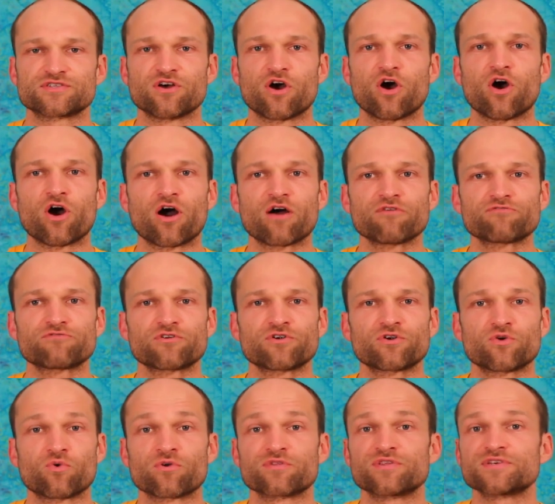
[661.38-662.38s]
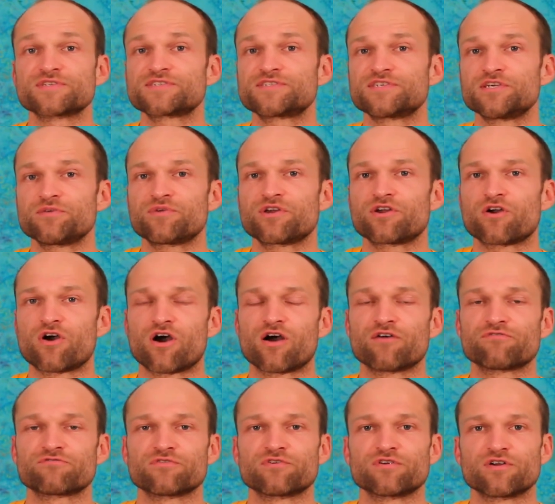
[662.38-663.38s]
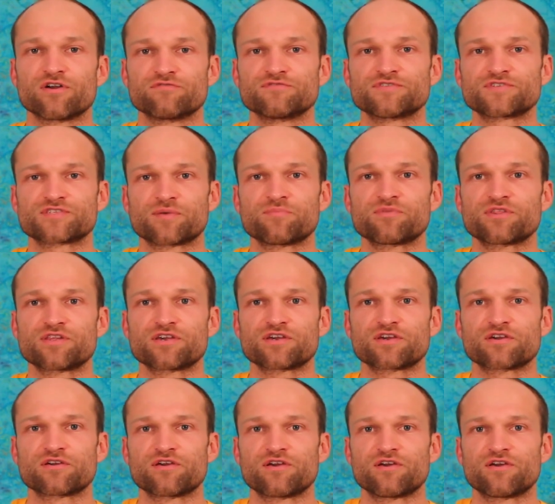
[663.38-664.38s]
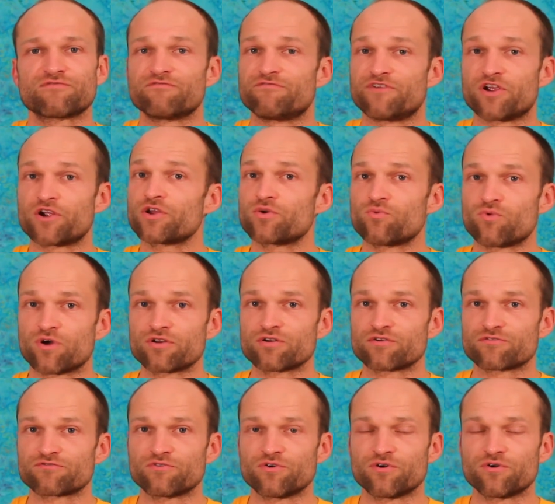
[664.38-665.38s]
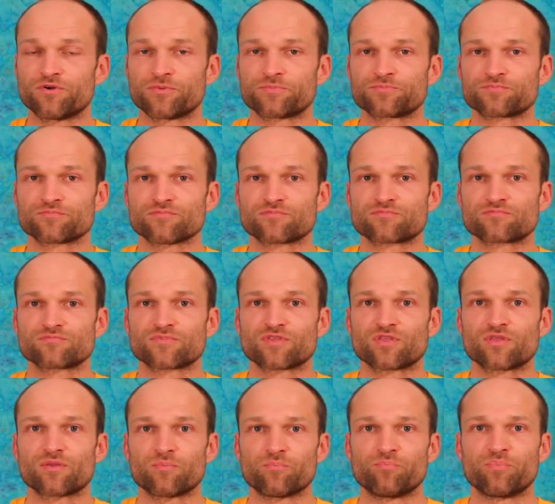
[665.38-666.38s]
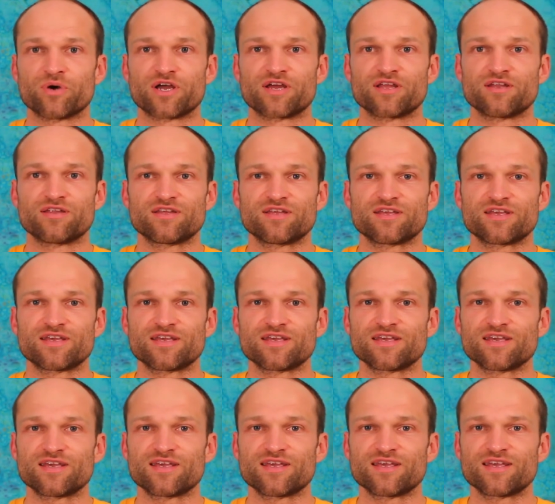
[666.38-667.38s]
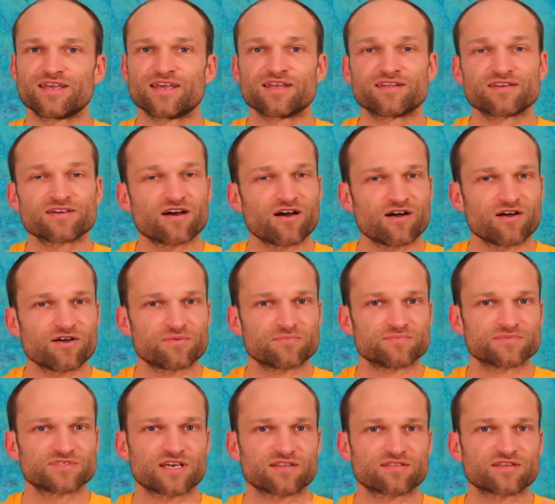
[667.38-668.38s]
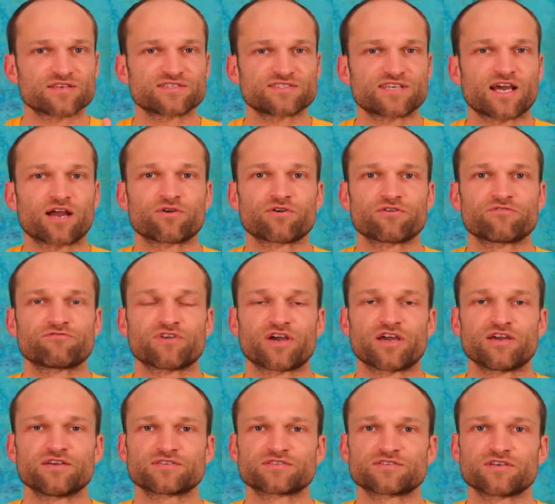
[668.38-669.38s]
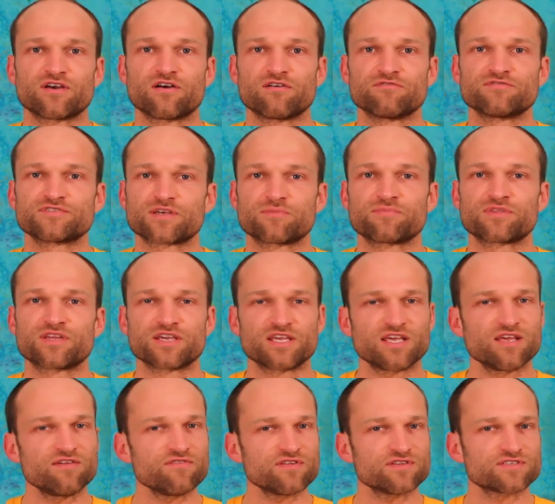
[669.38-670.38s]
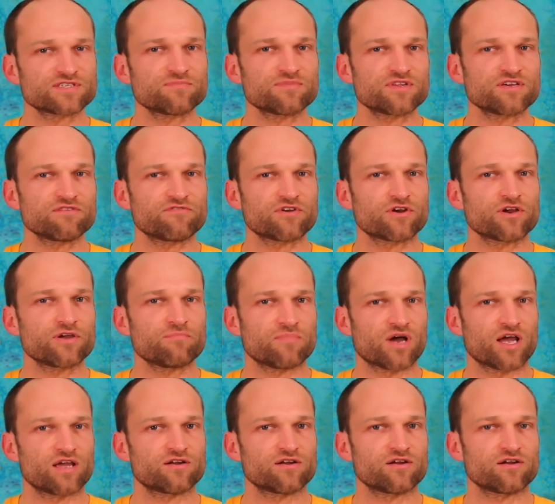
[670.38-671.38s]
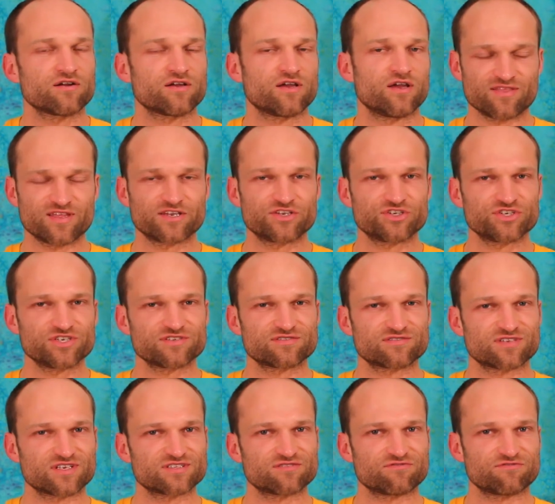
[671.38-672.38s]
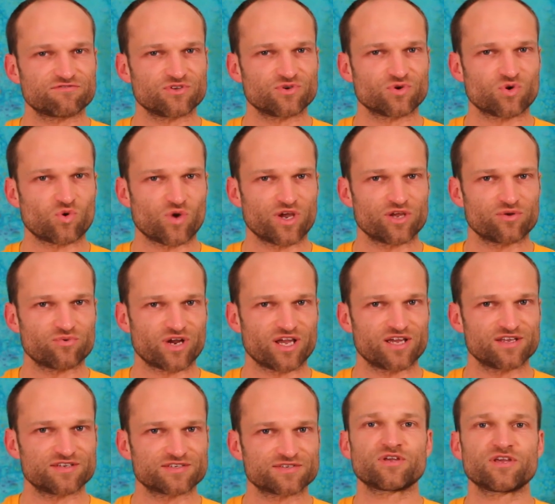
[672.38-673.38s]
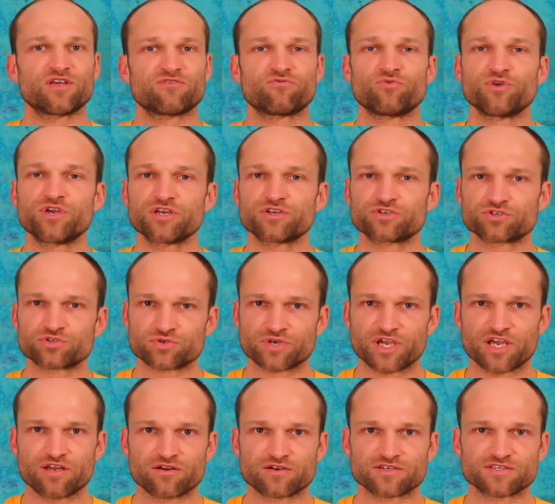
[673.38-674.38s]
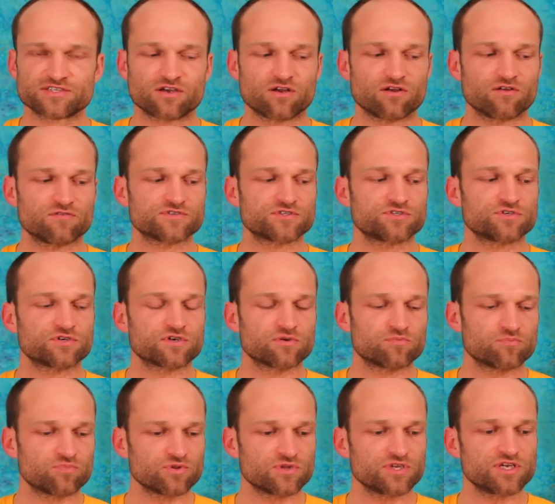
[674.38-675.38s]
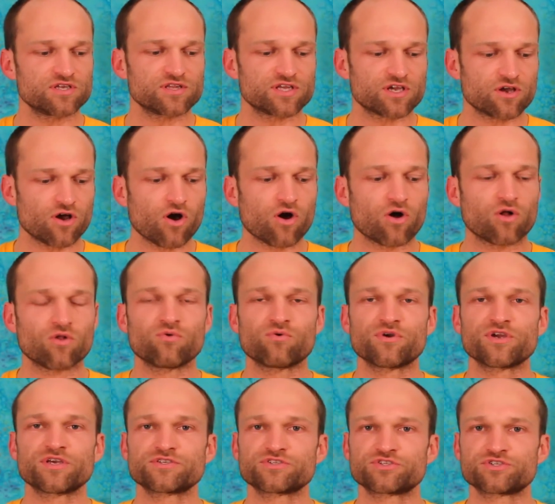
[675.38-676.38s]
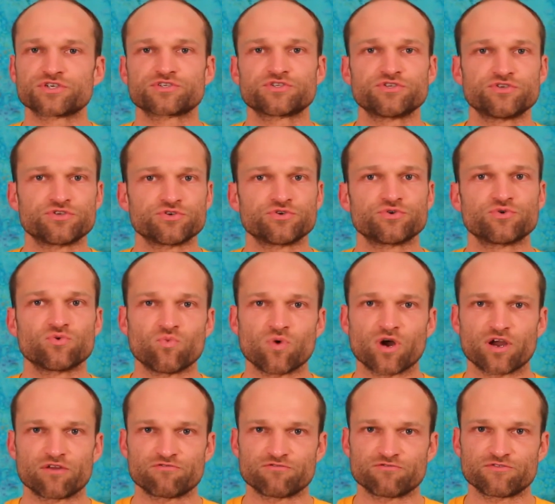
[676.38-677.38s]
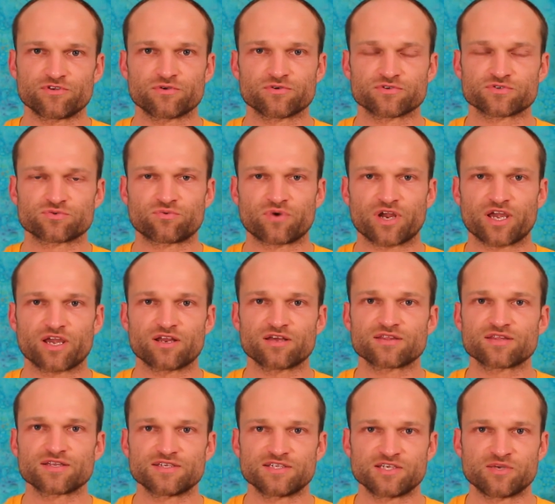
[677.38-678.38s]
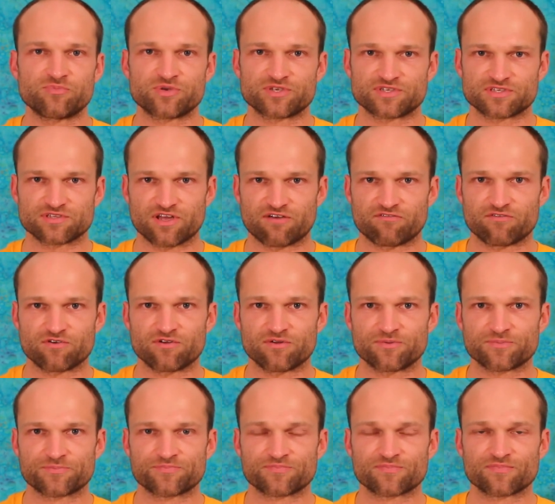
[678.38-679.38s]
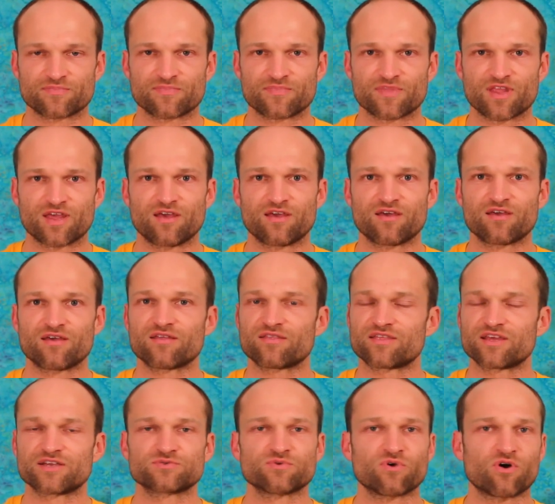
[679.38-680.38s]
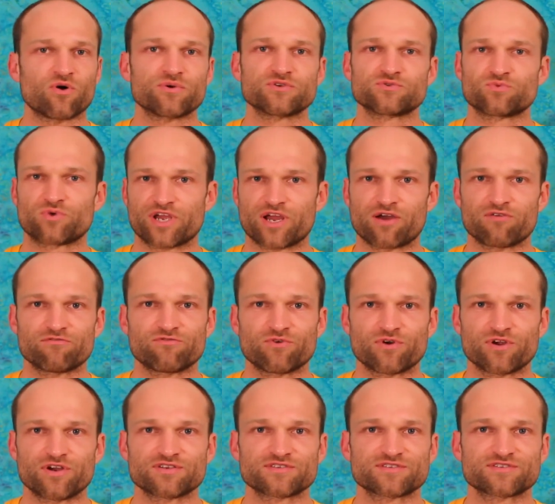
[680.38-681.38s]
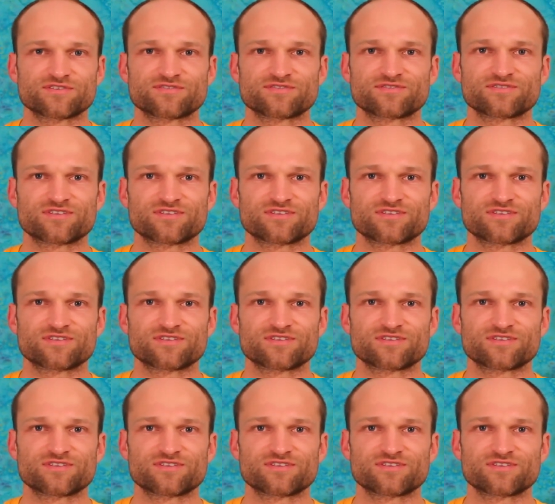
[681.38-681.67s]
the offer or the seeming offer of something very wonderful, but it comes at the sacrifice of something, even something very minor, that just doesn't feel quite right. If we can train ourselves to completely always just do what feels right at the deepest level, things will always work out for us.